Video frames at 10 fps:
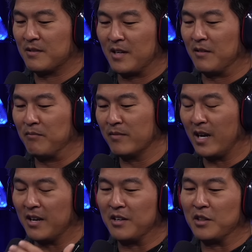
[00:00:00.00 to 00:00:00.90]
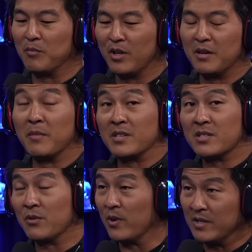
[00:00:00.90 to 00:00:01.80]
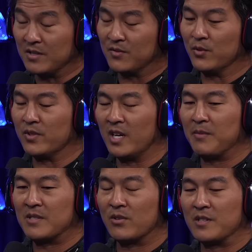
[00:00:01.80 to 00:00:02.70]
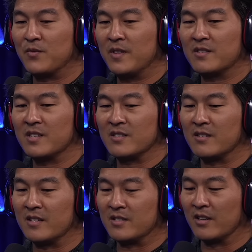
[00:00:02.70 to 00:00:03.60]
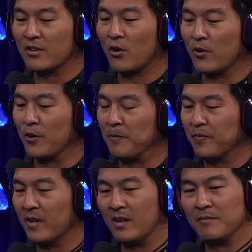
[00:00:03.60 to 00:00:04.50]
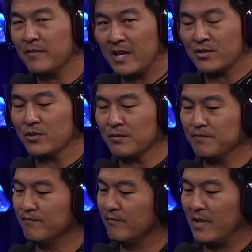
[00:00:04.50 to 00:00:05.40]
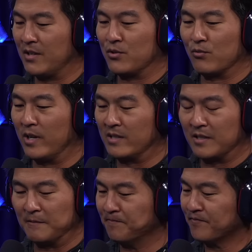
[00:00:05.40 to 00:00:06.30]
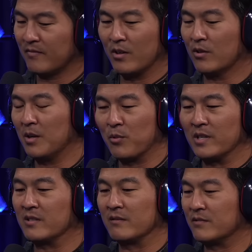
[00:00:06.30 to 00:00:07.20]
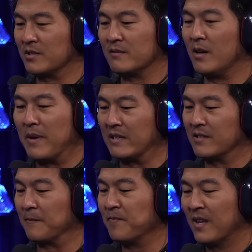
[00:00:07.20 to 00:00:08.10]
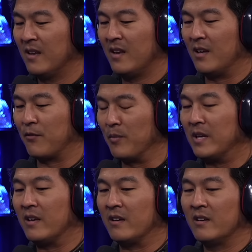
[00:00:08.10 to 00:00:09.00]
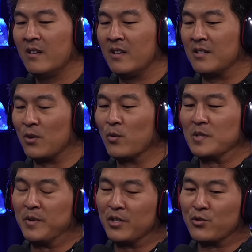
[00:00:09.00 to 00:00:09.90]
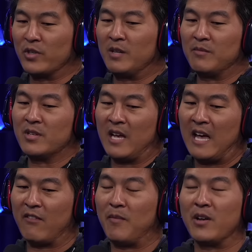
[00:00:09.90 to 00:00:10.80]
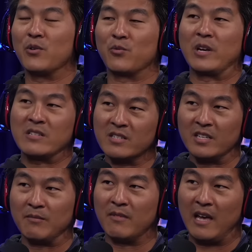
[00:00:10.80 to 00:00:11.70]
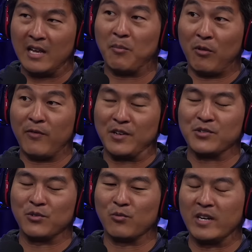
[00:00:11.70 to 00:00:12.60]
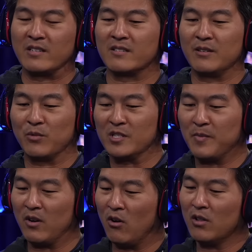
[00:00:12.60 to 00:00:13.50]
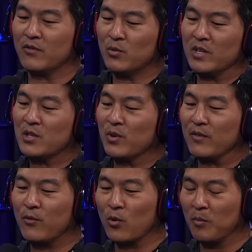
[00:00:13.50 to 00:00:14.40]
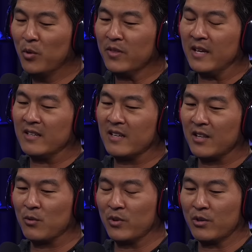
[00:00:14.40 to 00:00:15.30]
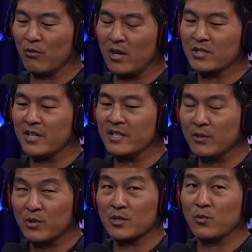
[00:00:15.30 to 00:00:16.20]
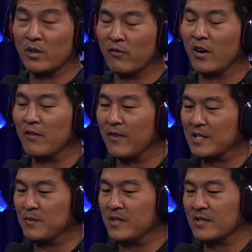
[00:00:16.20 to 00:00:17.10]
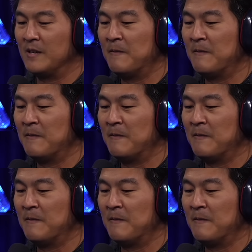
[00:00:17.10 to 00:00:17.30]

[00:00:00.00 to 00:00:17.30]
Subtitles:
kind of got it in the blood. My son races full time. He's on his 5th season as a Carter, national racing, club racing, just amazing. And for me, it's always been a dream to have my own race team at a professional race. And we spent all of 2024 putting that together with Garage ID, which is one of our investments.